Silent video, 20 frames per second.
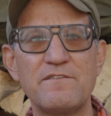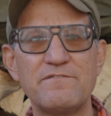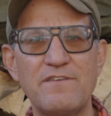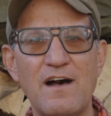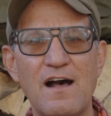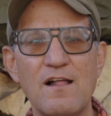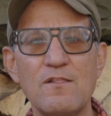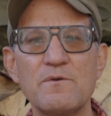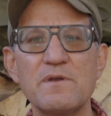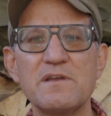
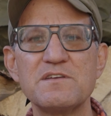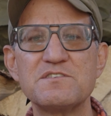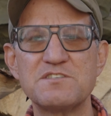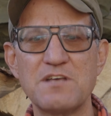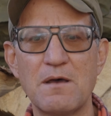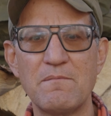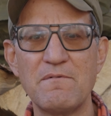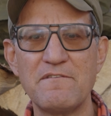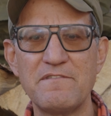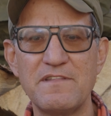following
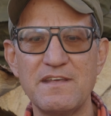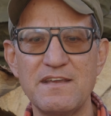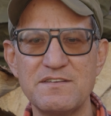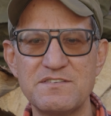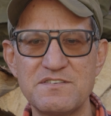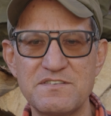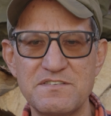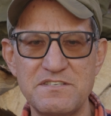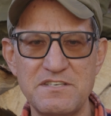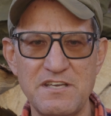some of
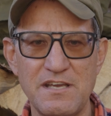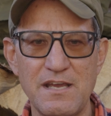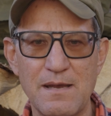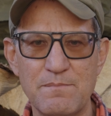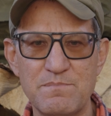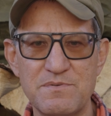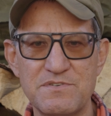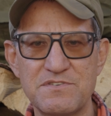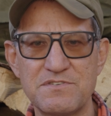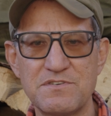these
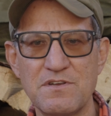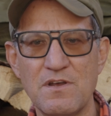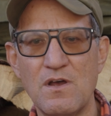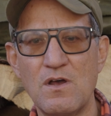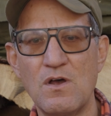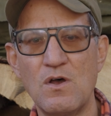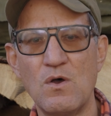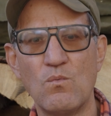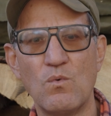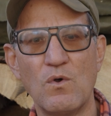tips
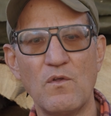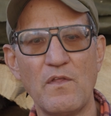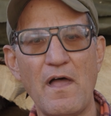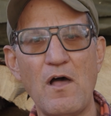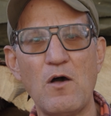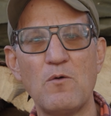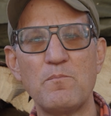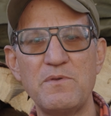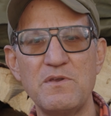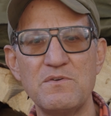will
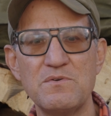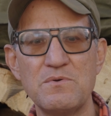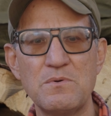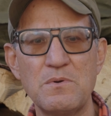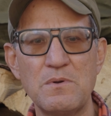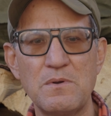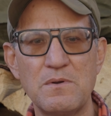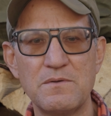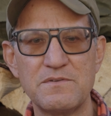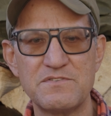help
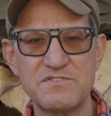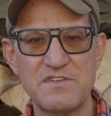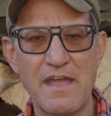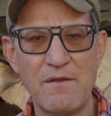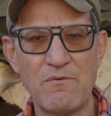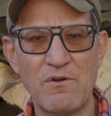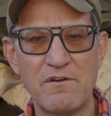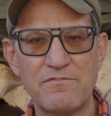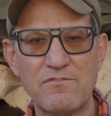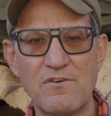you
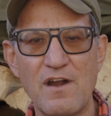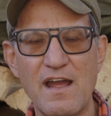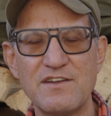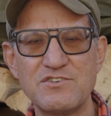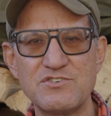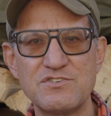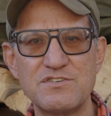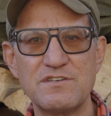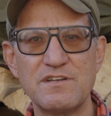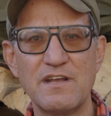stay
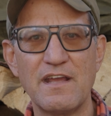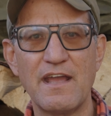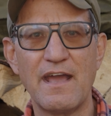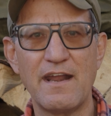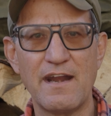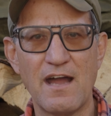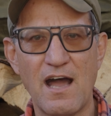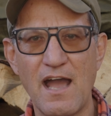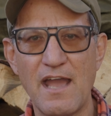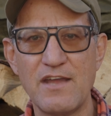refreshed
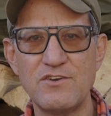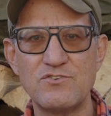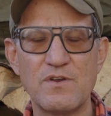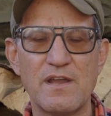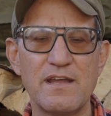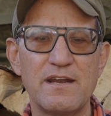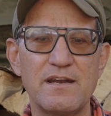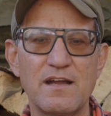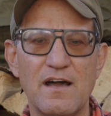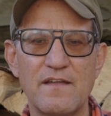and
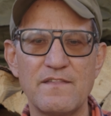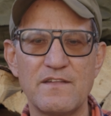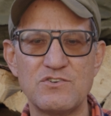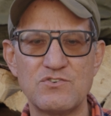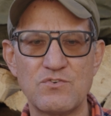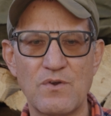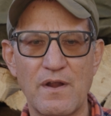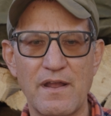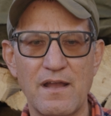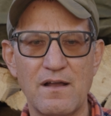hydrated on the
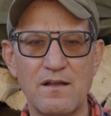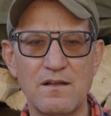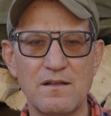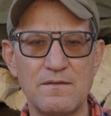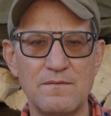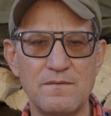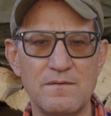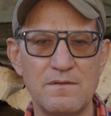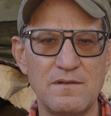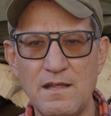trail.
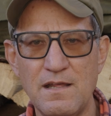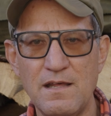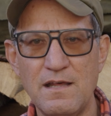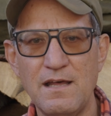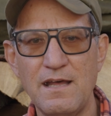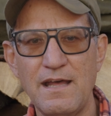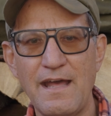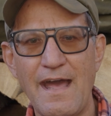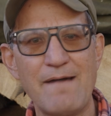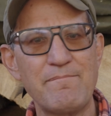
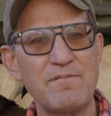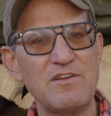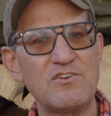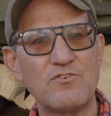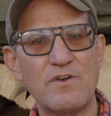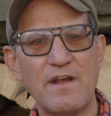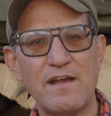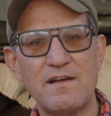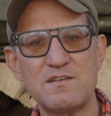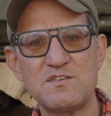Happy
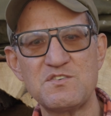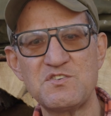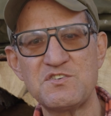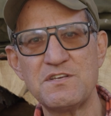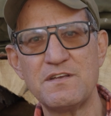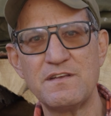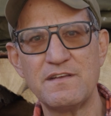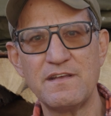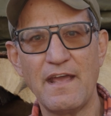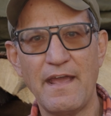trails,
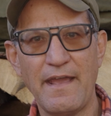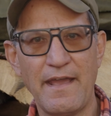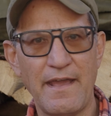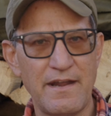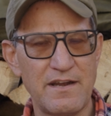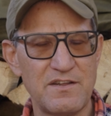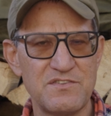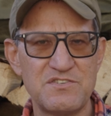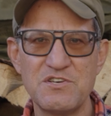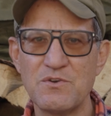
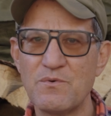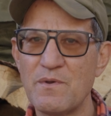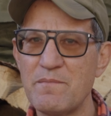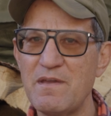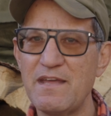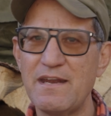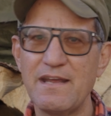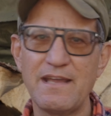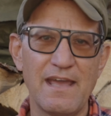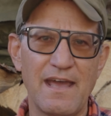and until we
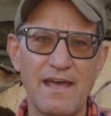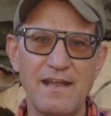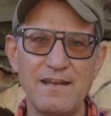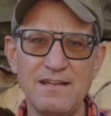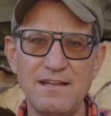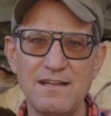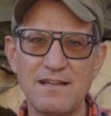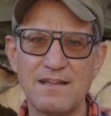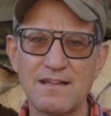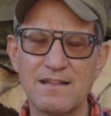meet
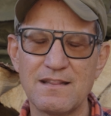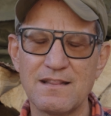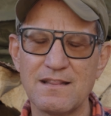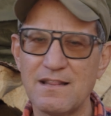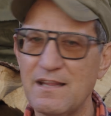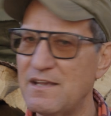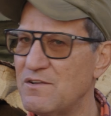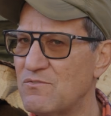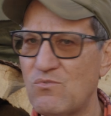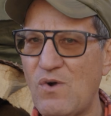again,
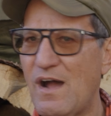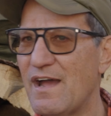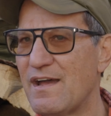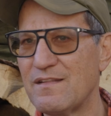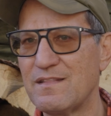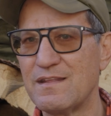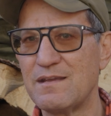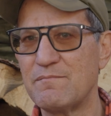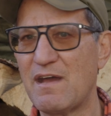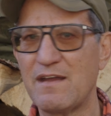live
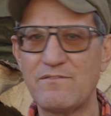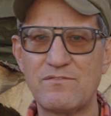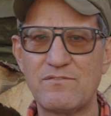wildly, my